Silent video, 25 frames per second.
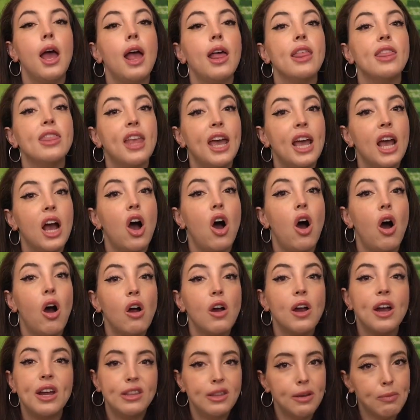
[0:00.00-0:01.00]
They are
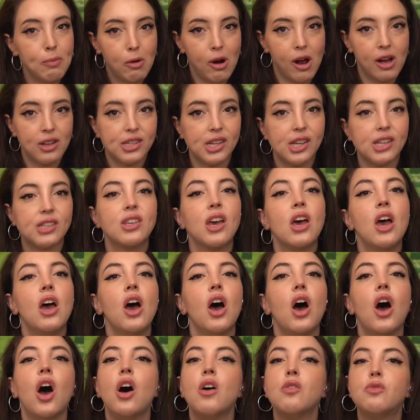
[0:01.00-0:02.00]
in the process
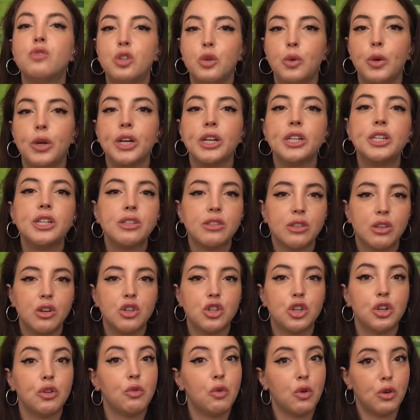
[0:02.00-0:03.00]
of doing a
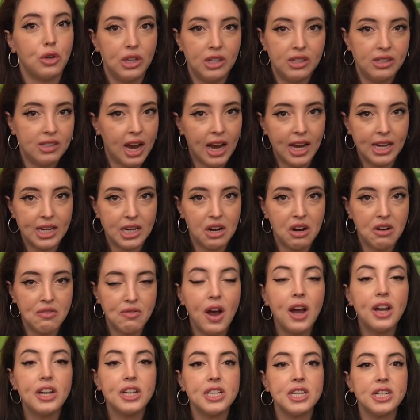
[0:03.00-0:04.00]
disclosure for these secondary
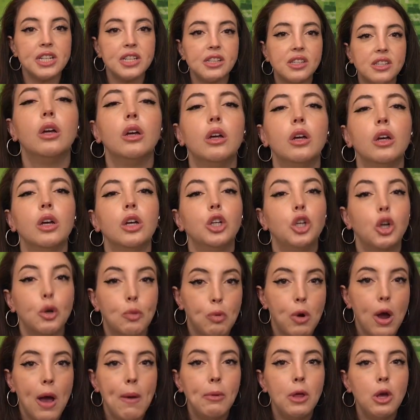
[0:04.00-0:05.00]
findings. You're
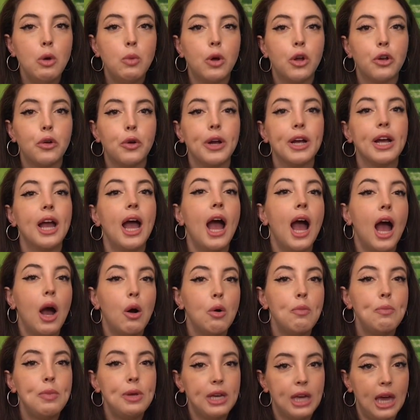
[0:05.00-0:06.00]
probably wondering how
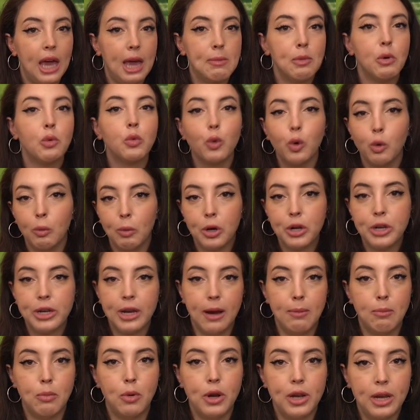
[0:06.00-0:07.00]
it became a rumored
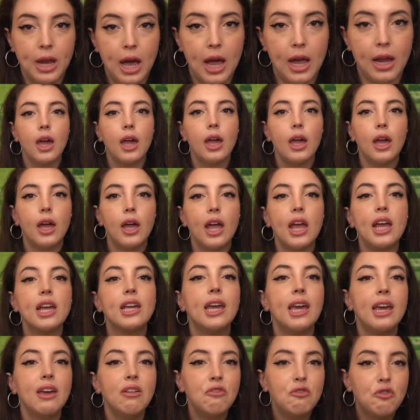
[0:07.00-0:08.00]
nine point nine. It
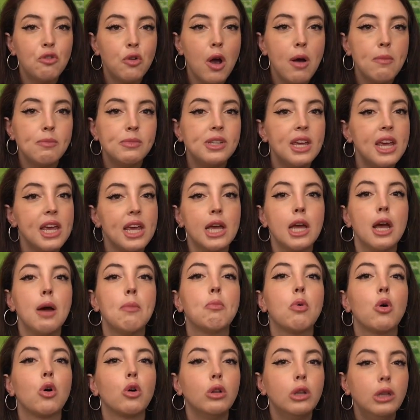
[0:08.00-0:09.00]
came from taking a
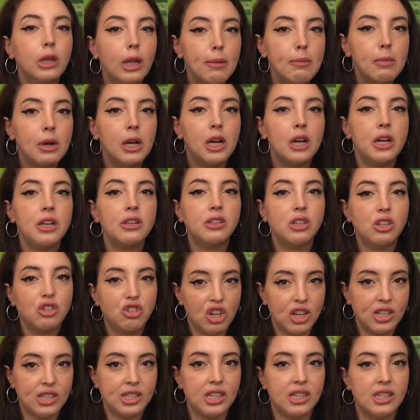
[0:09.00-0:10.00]
preliminary
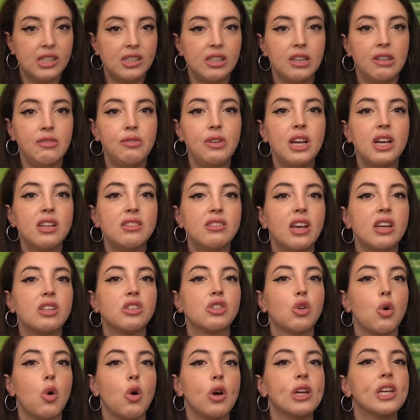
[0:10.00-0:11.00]
suggested C V S S
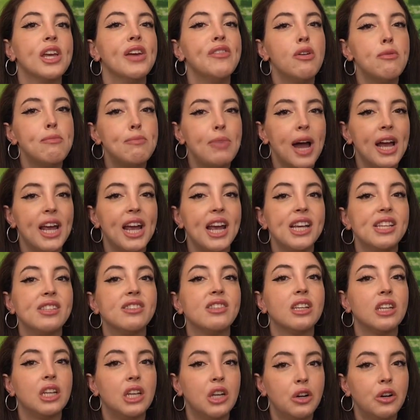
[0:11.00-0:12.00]
score given by a
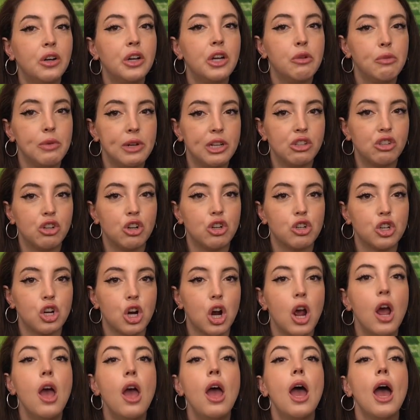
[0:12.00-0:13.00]
security researcher
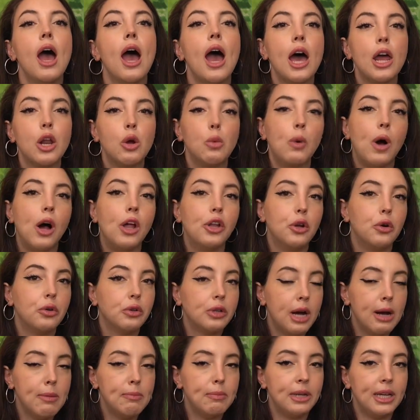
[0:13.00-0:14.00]
at a well-known
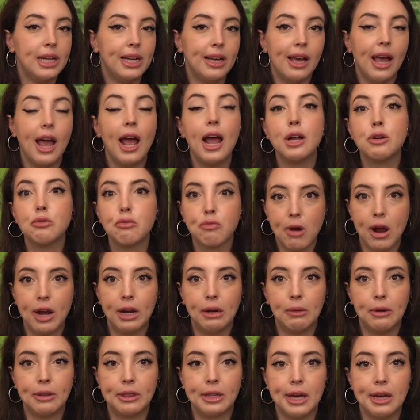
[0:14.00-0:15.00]
company and running
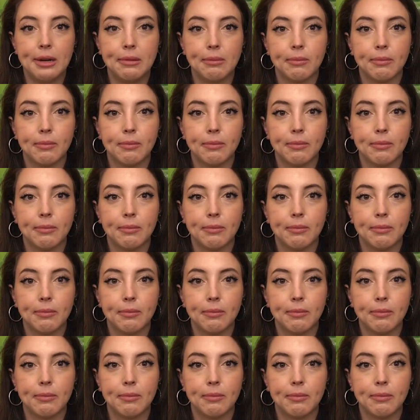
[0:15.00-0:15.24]
with it.